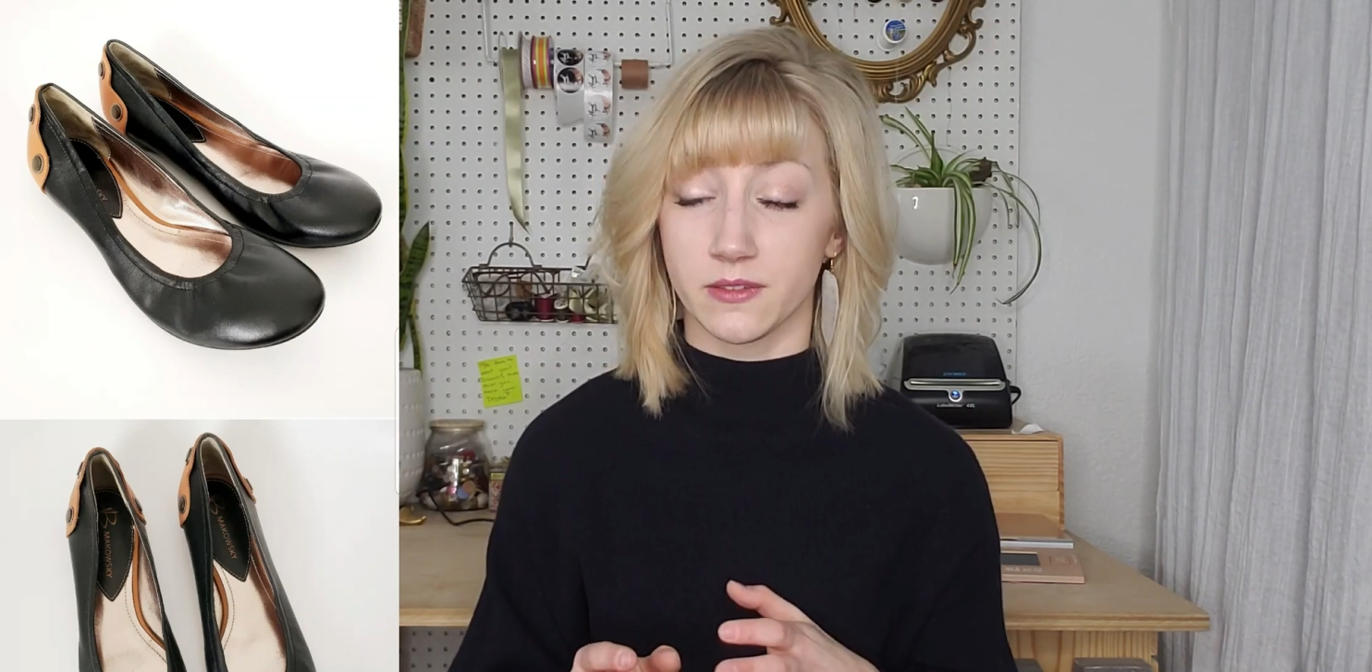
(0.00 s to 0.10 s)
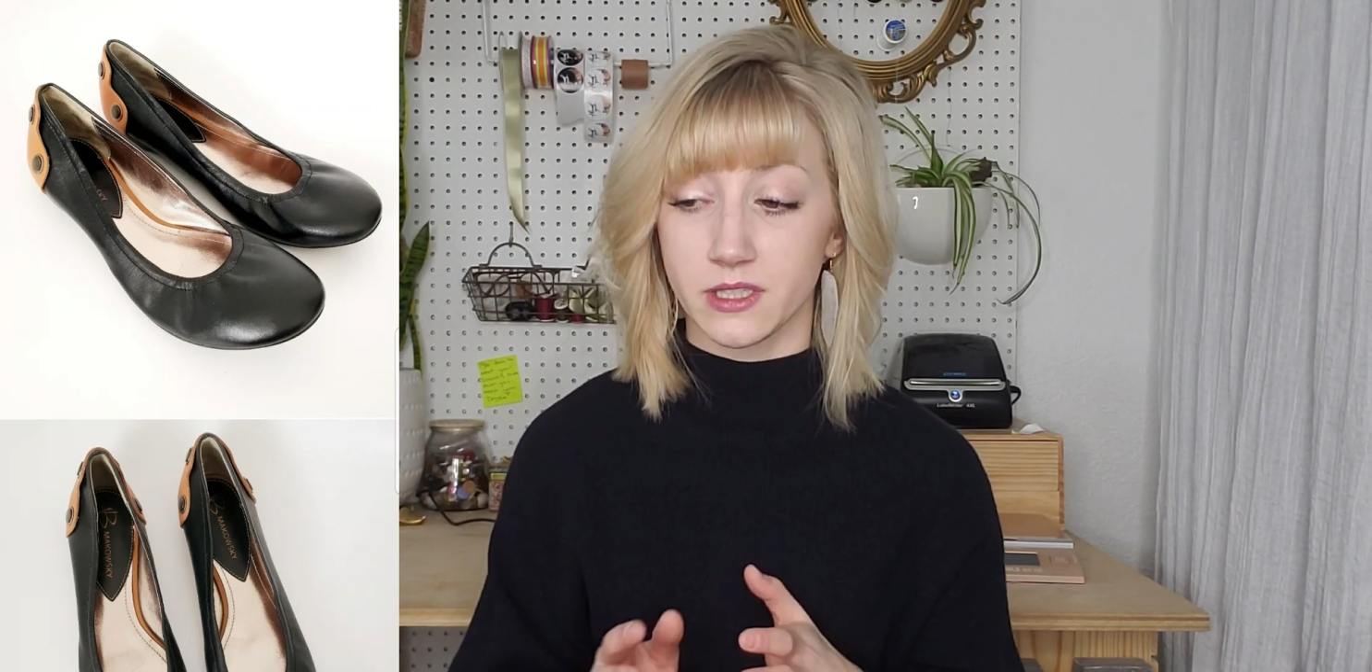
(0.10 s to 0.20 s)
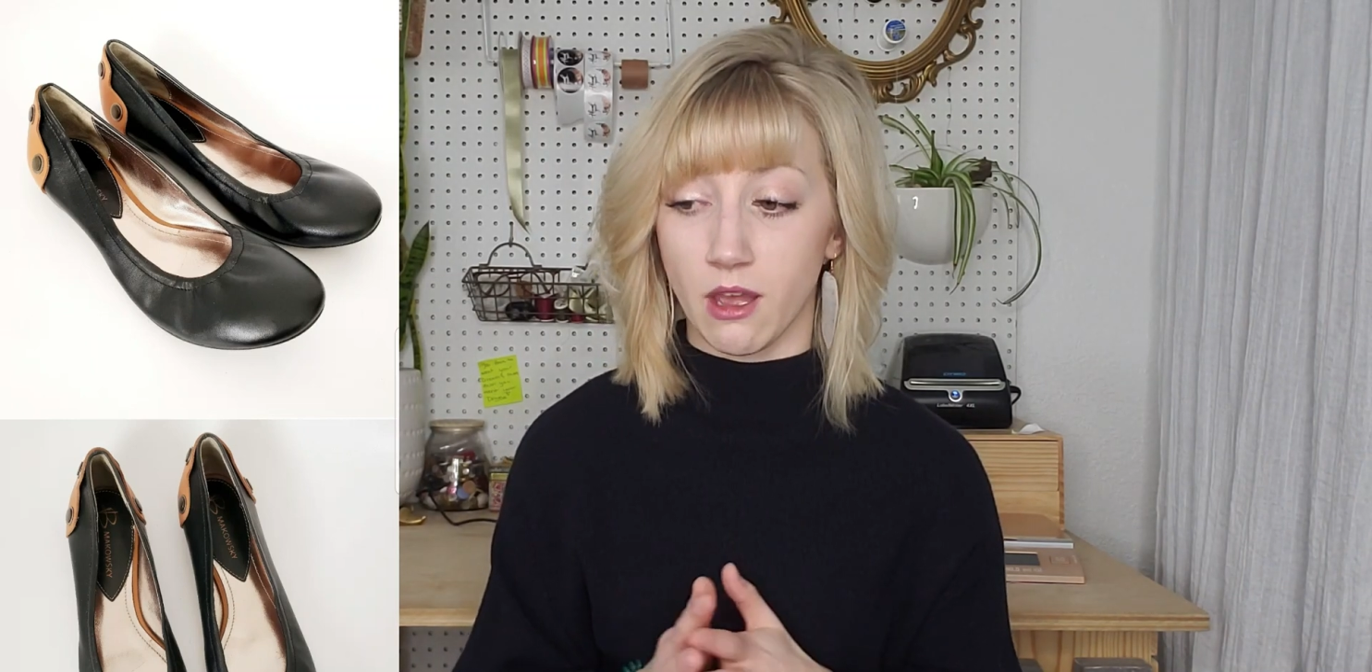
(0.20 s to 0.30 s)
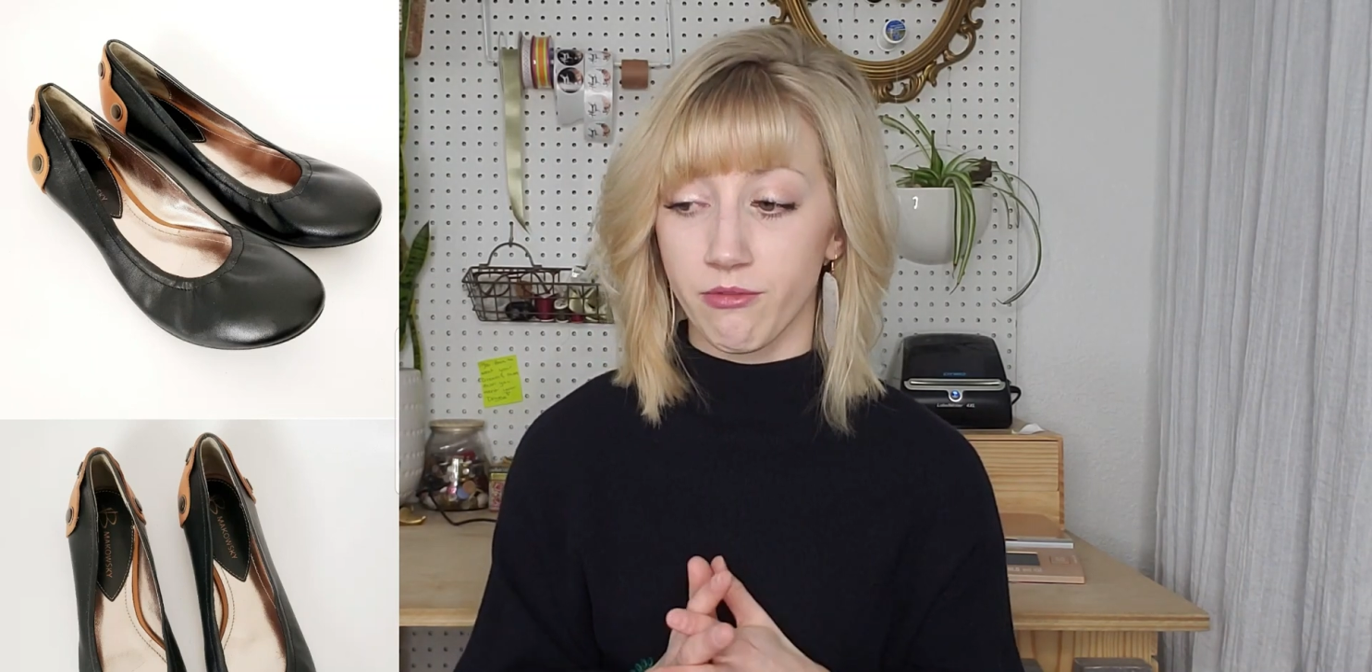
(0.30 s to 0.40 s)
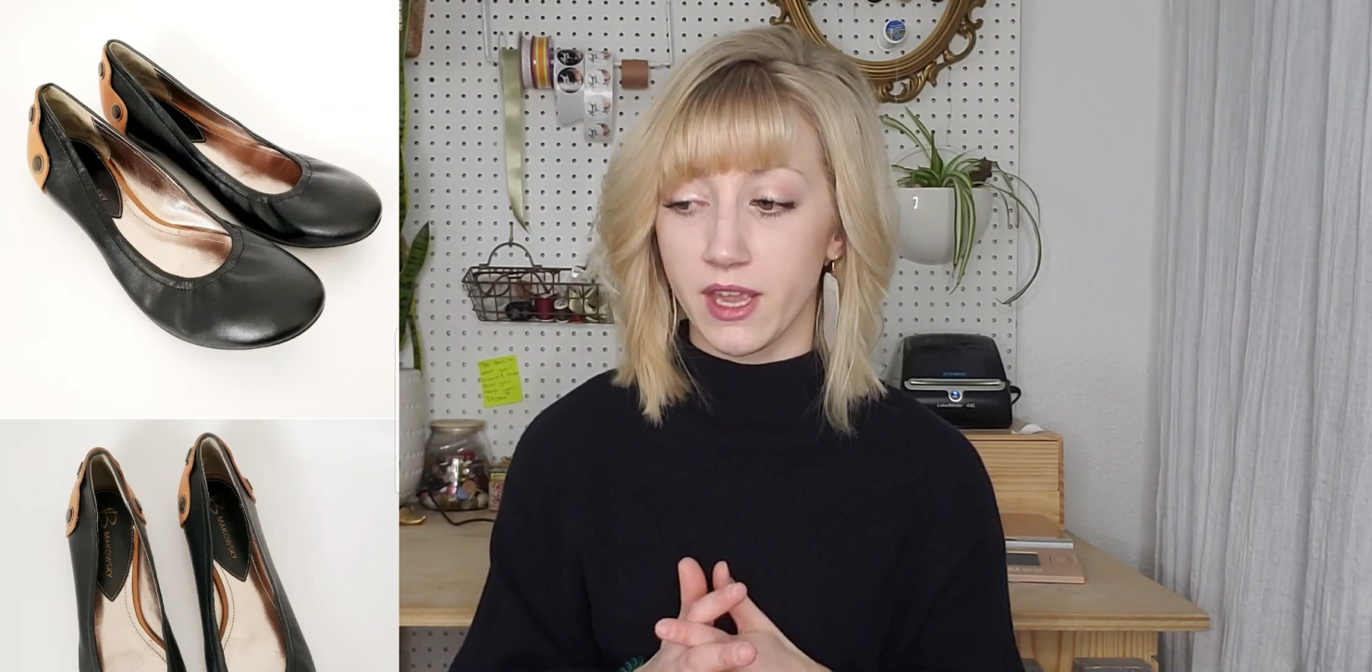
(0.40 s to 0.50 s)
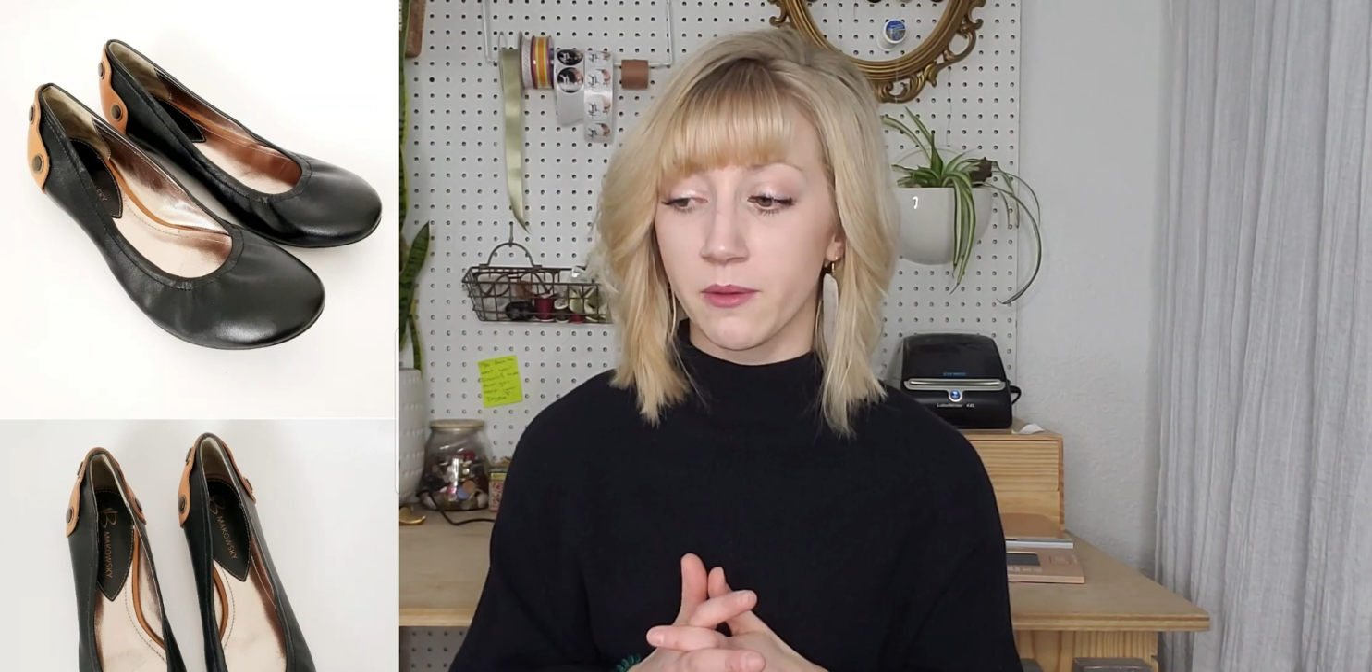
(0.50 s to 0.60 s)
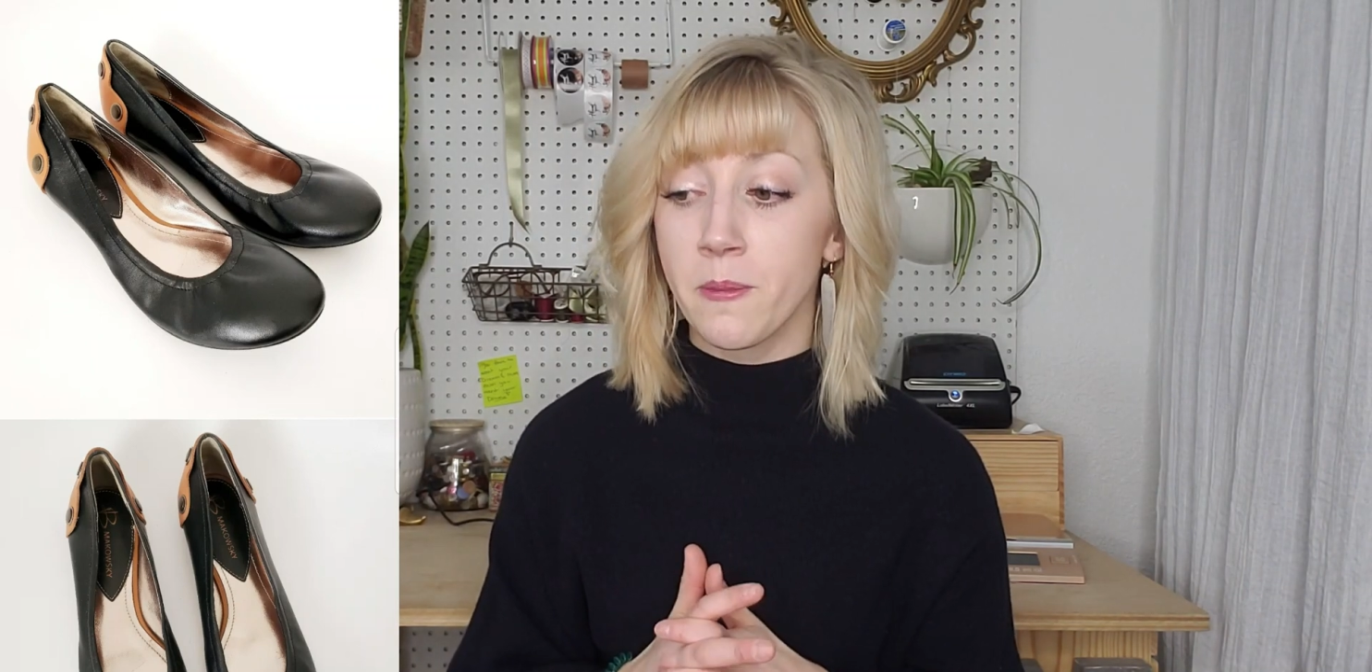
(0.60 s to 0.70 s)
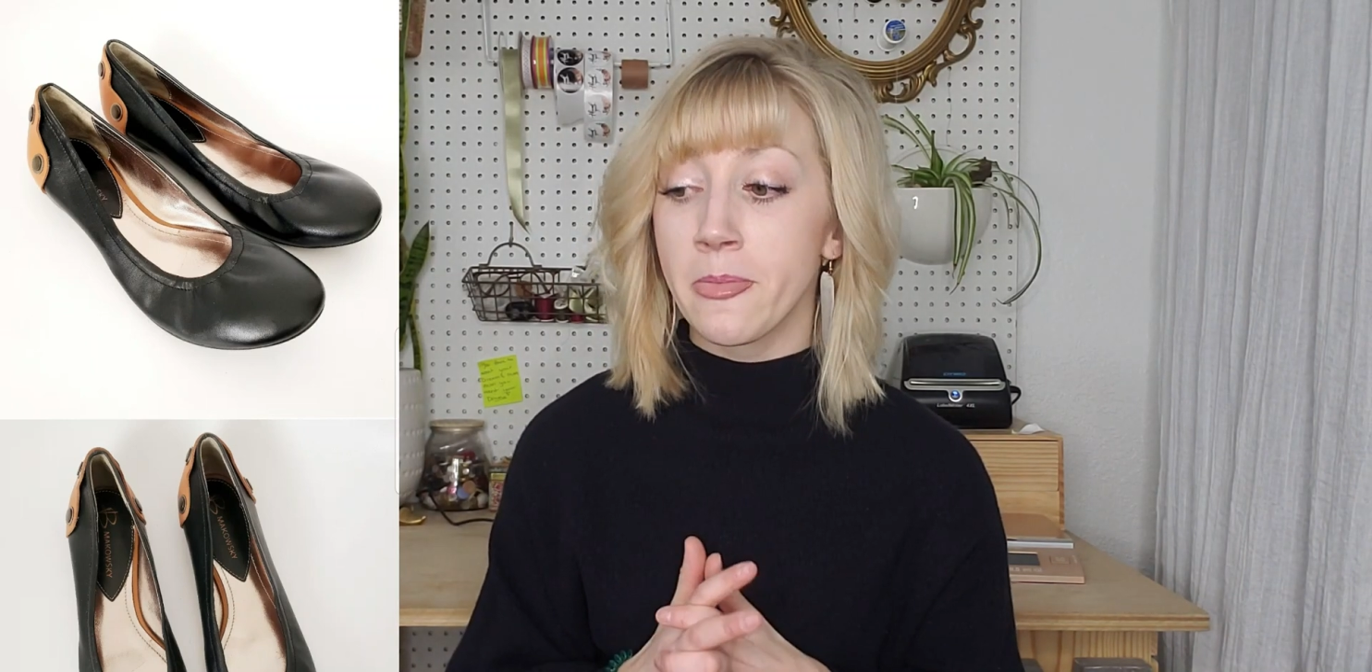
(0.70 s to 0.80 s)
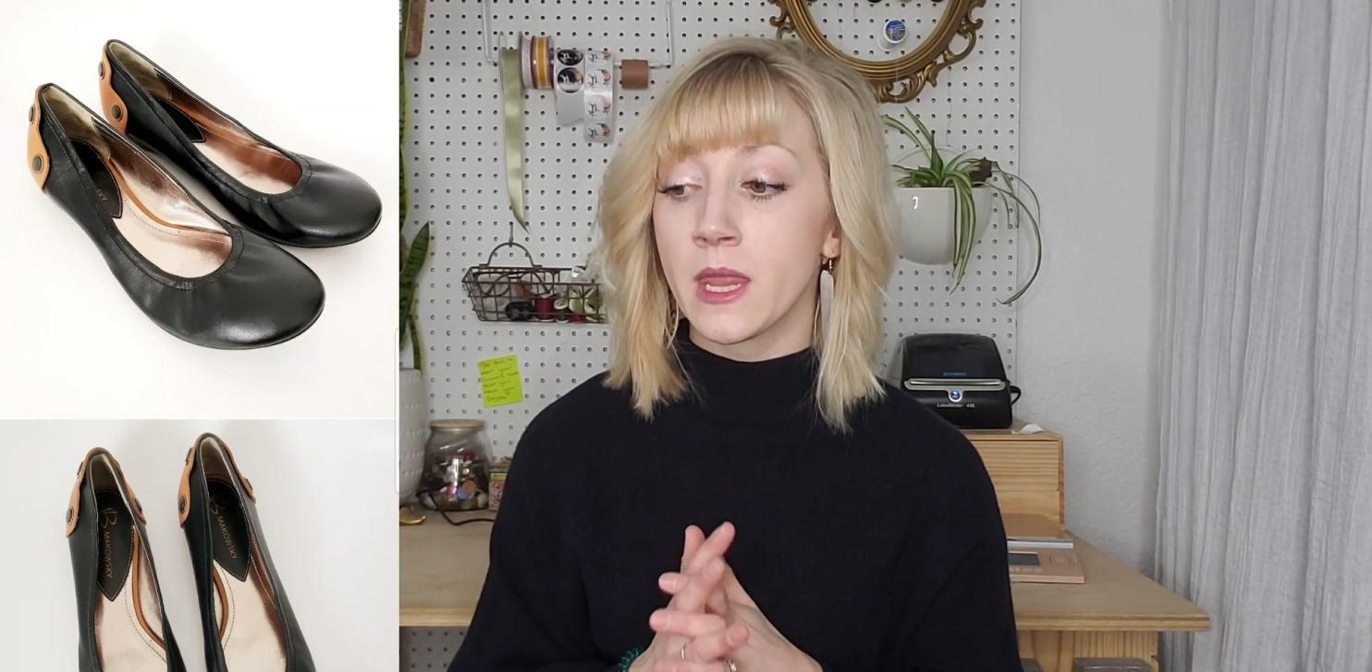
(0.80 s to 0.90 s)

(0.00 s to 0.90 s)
of scuffing.